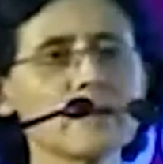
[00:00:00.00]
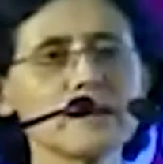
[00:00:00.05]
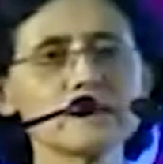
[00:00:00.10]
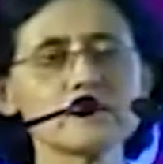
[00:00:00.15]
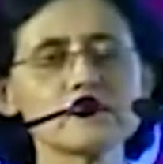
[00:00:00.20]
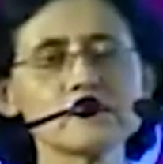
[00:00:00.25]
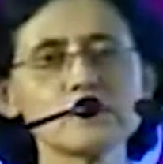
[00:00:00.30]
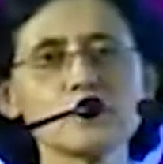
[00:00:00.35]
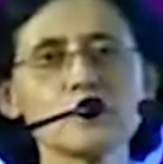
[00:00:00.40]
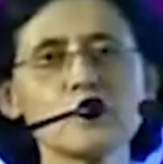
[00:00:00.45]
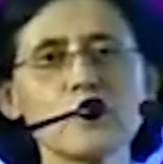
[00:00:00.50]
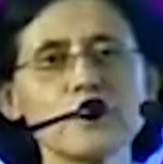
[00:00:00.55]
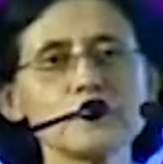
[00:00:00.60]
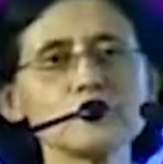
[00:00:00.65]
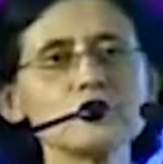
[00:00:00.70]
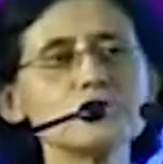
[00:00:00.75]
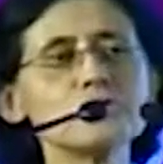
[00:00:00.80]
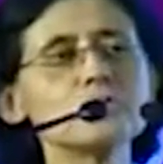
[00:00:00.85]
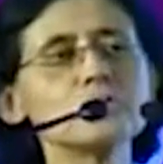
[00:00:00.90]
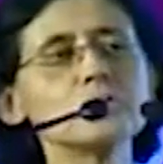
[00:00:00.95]
else you
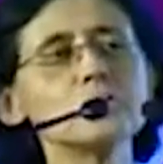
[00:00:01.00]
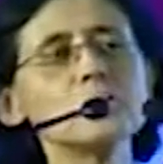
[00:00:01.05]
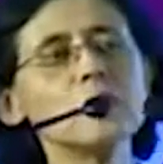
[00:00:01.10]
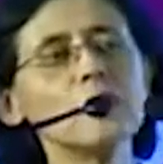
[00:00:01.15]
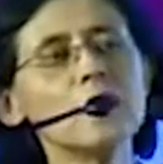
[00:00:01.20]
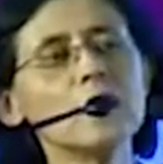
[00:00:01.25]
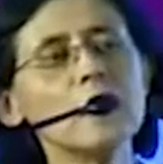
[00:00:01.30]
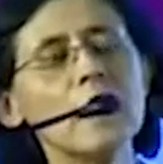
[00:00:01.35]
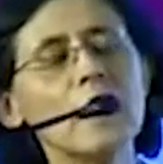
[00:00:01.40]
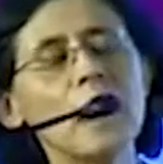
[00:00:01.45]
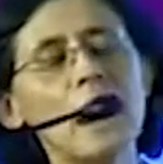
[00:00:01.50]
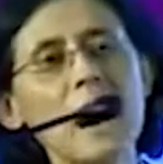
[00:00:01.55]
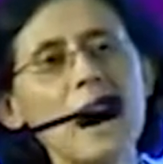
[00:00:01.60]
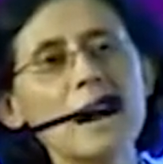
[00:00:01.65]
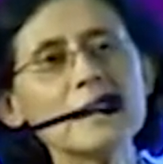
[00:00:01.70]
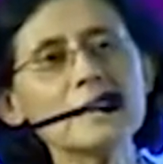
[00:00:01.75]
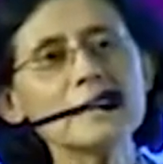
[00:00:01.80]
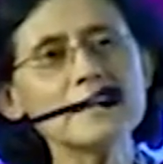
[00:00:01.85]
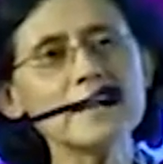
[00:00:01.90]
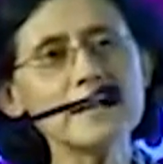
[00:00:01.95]
went to,
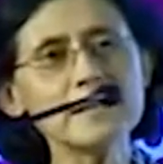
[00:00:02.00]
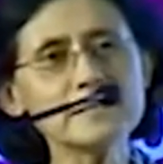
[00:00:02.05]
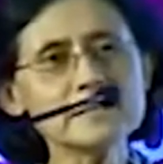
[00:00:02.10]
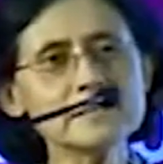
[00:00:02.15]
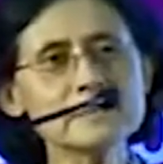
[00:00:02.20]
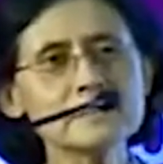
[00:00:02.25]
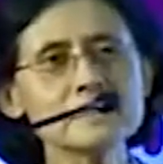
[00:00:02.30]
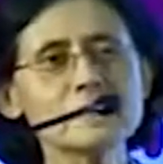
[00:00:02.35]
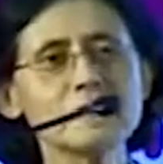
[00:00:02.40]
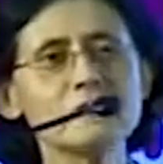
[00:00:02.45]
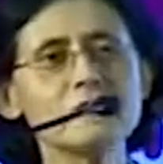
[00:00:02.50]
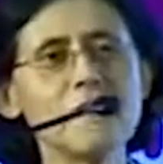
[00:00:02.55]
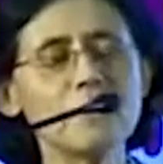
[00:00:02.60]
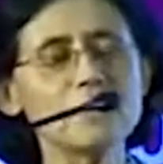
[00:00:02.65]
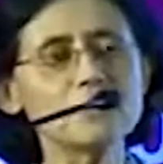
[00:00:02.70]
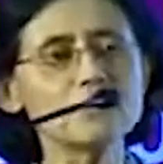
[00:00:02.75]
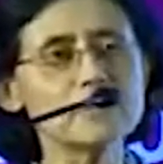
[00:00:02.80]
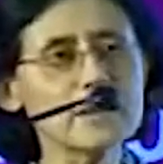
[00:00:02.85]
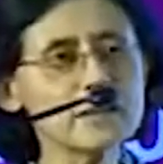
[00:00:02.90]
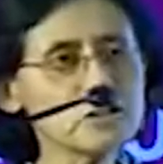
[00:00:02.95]
unless the
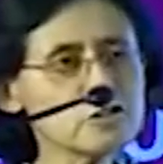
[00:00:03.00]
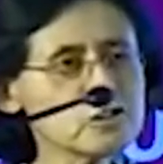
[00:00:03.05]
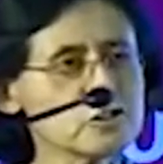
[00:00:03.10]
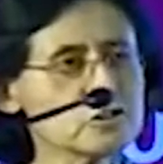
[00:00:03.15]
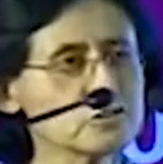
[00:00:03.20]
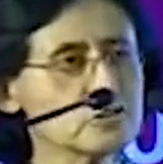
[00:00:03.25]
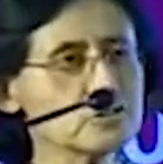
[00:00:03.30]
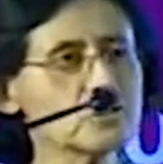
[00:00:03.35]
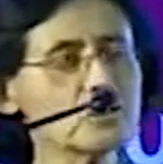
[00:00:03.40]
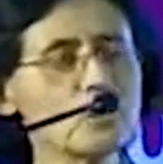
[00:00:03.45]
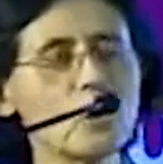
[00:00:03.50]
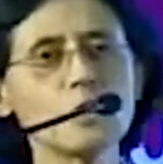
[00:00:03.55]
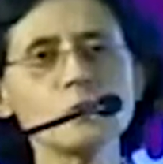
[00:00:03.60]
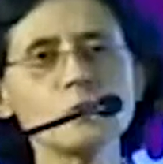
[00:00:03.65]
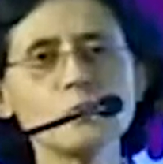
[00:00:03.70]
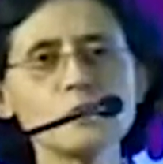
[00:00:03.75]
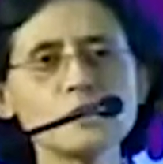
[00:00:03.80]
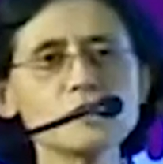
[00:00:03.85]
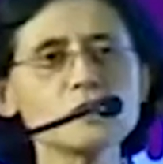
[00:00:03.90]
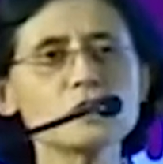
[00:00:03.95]
foundation
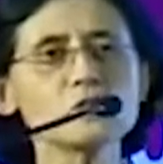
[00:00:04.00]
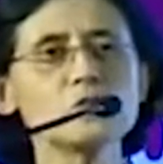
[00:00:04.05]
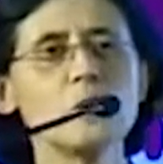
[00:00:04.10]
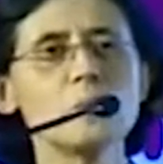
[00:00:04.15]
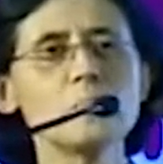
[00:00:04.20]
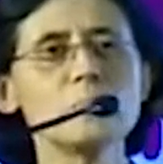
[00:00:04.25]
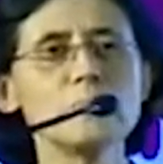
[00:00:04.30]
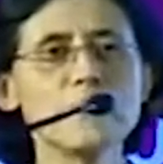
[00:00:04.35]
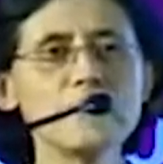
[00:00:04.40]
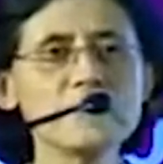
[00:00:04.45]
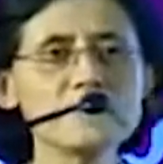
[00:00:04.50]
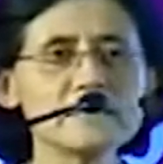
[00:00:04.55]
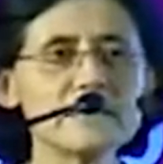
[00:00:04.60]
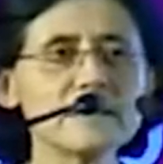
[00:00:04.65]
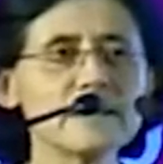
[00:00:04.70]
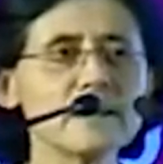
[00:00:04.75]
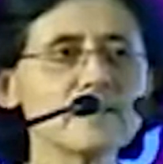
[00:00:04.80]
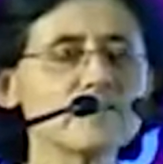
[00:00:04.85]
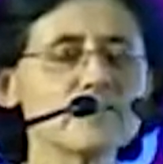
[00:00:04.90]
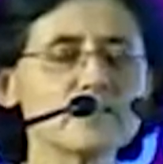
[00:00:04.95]
on which you are
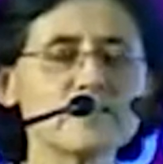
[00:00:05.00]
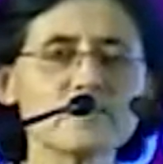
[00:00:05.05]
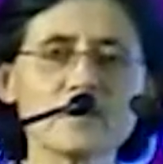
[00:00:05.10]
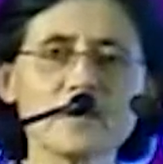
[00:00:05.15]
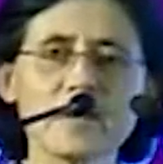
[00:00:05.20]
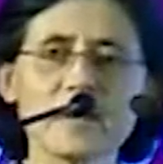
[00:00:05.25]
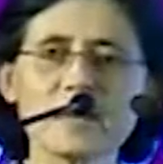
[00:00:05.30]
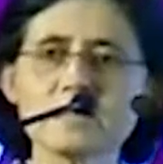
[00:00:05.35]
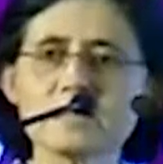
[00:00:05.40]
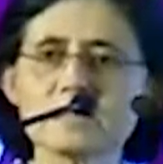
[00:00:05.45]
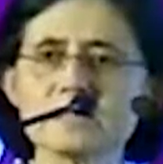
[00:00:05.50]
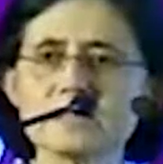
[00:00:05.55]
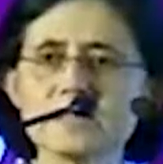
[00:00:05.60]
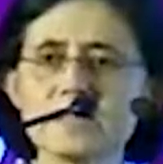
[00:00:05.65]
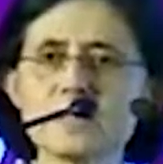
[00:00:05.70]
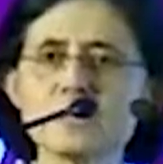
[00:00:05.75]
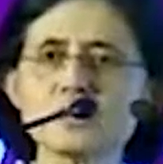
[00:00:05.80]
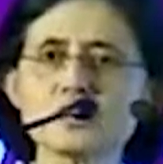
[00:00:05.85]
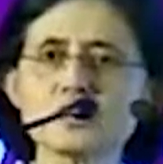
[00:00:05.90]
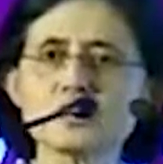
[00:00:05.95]
basing everything else
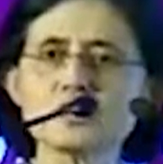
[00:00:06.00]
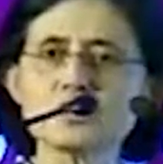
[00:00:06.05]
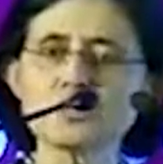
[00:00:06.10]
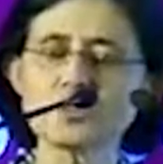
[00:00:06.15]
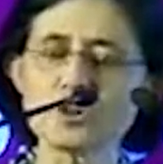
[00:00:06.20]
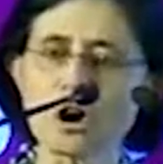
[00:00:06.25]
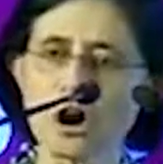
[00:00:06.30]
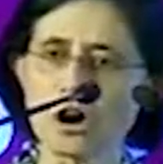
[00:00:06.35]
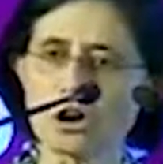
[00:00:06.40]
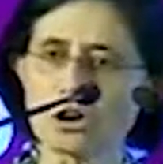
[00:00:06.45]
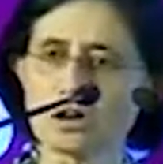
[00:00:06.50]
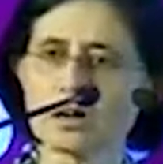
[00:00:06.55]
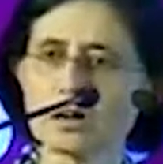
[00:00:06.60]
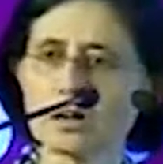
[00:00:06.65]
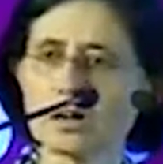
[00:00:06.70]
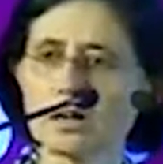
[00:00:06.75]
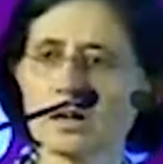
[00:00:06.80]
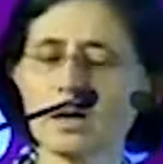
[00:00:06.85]
is strong,